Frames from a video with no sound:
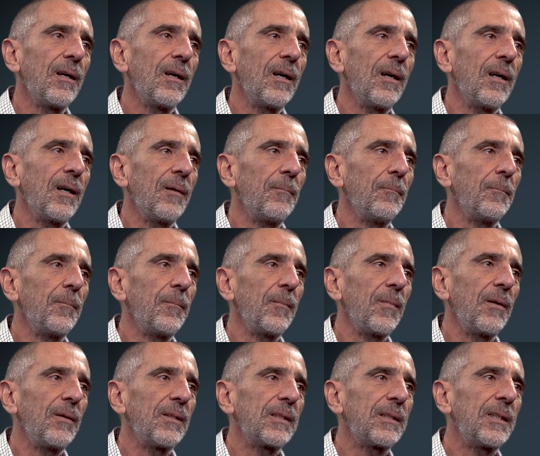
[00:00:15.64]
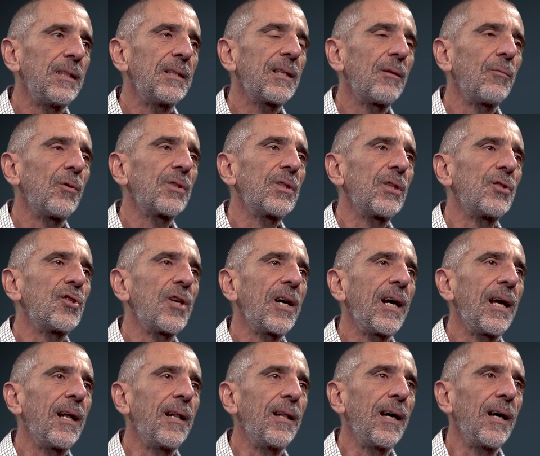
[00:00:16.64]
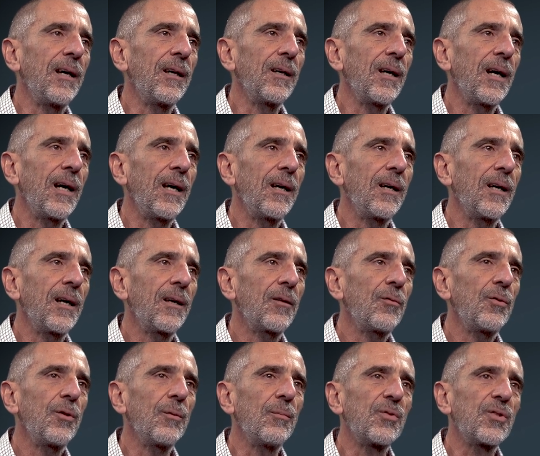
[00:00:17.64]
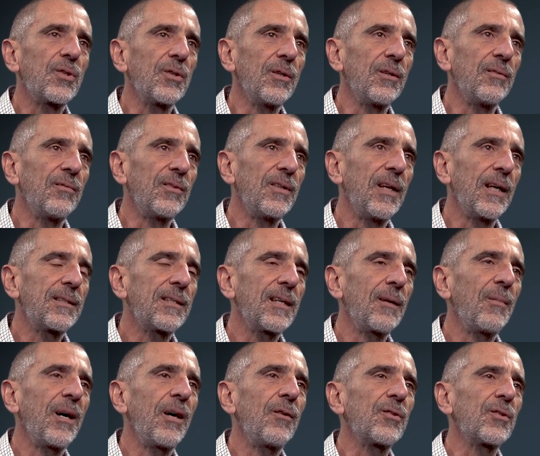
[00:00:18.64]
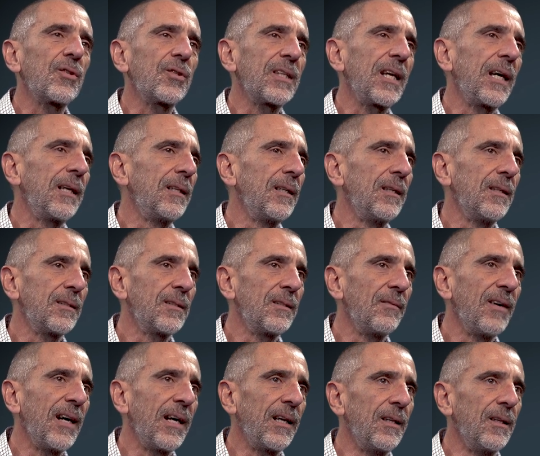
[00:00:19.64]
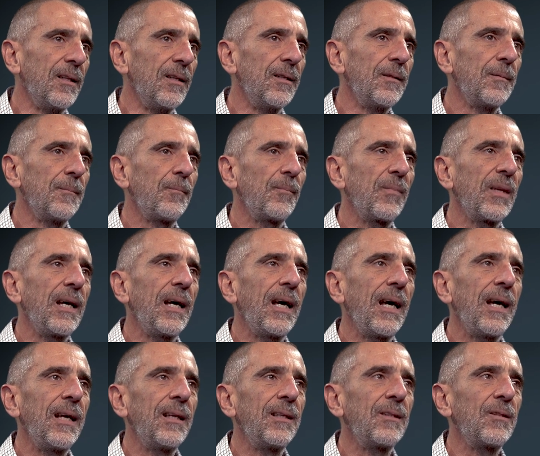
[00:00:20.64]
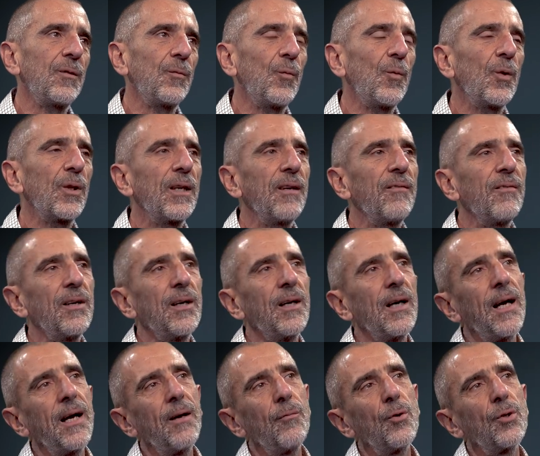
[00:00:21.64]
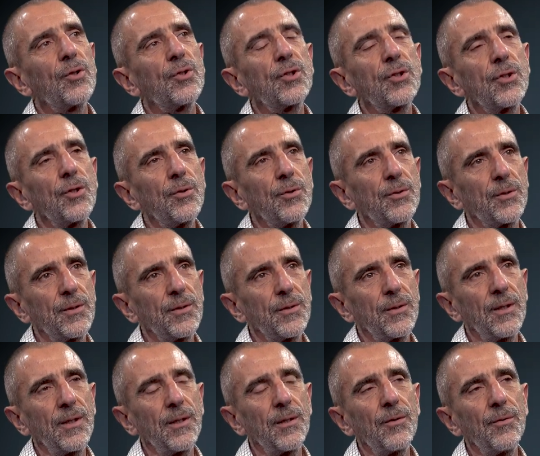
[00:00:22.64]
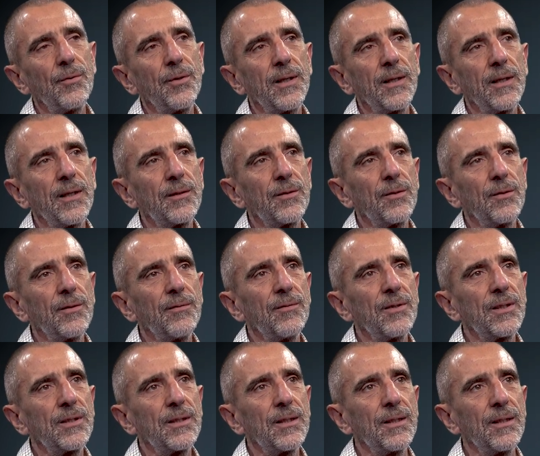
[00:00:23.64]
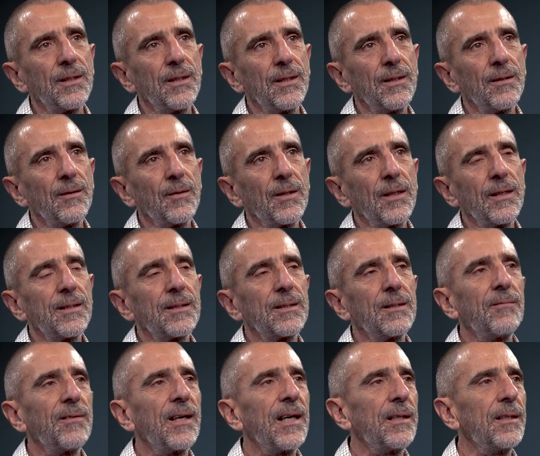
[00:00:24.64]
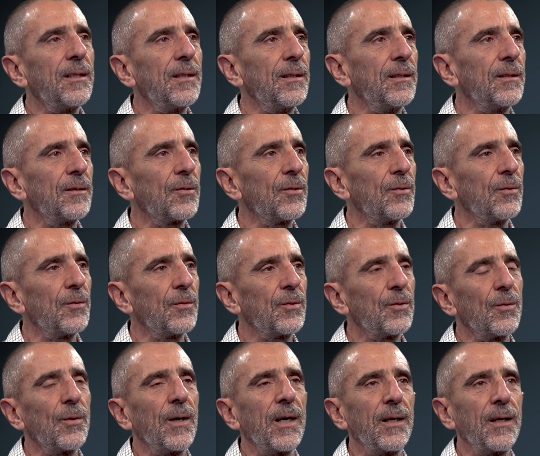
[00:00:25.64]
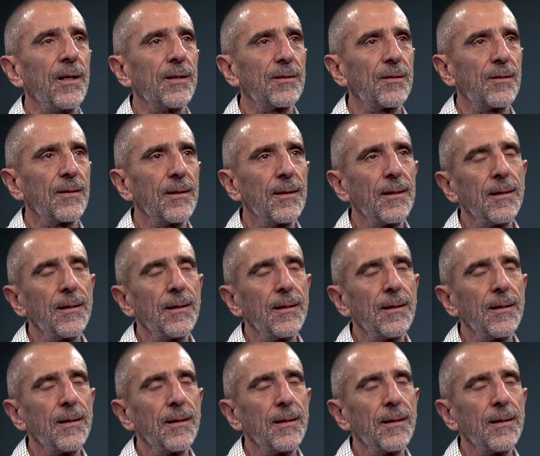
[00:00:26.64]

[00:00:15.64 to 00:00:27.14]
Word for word: Um, since I was a child, I, I, I could observe that somehow society is divided. And whatever I was taught, including at university, is divided into two areas.